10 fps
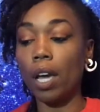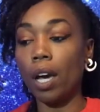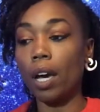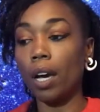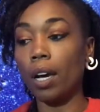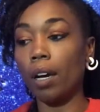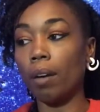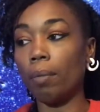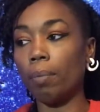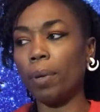
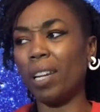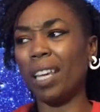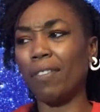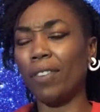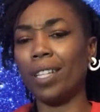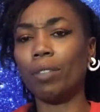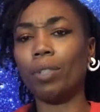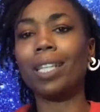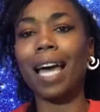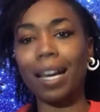but like feeling
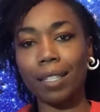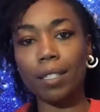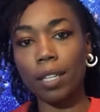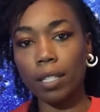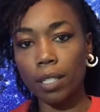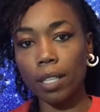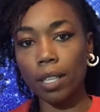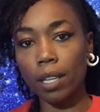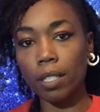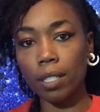relaxed into
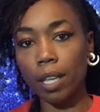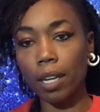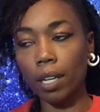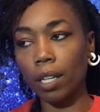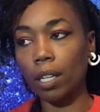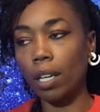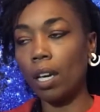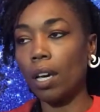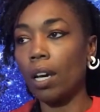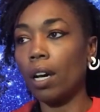the aesthetic.
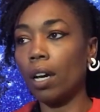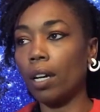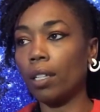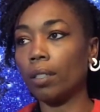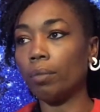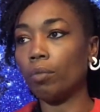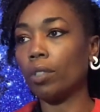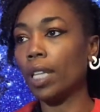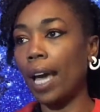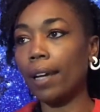
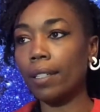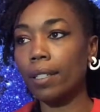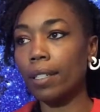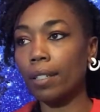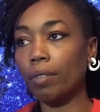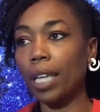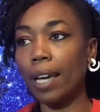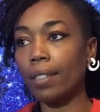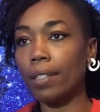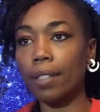Relax
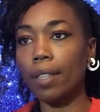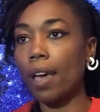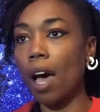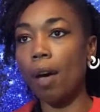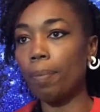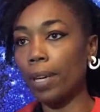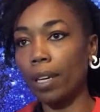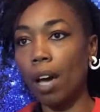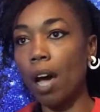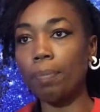into the
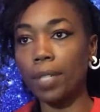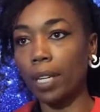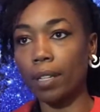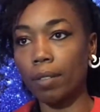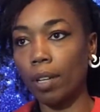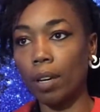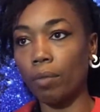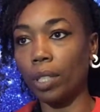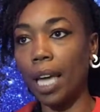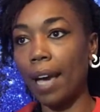optics,
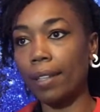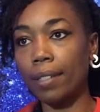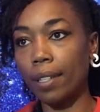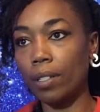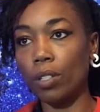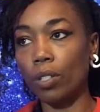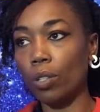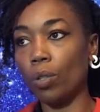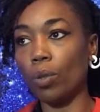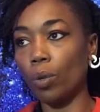relaxed
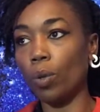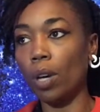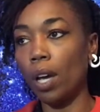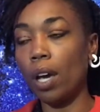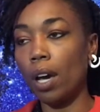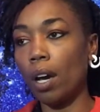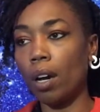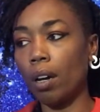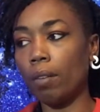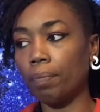into
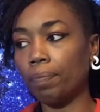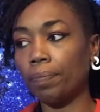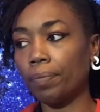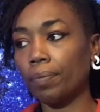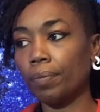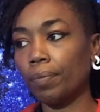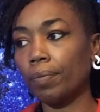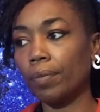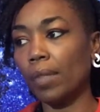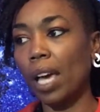
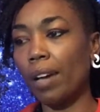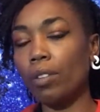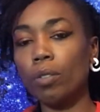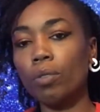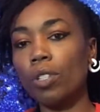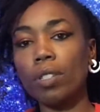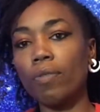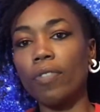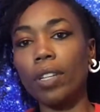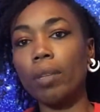how you just
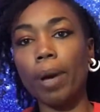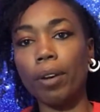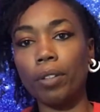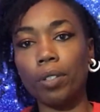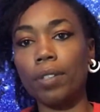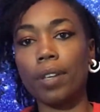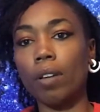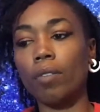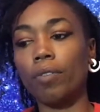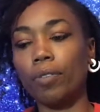feel about
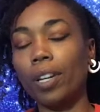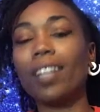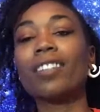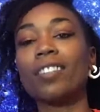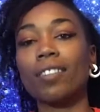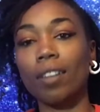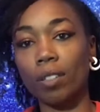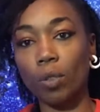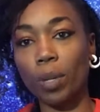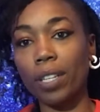yourself. I just saw
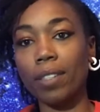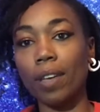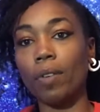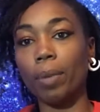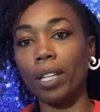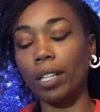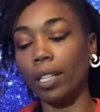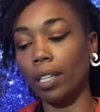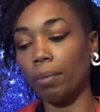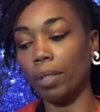27, my
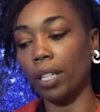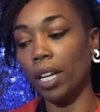lucky number.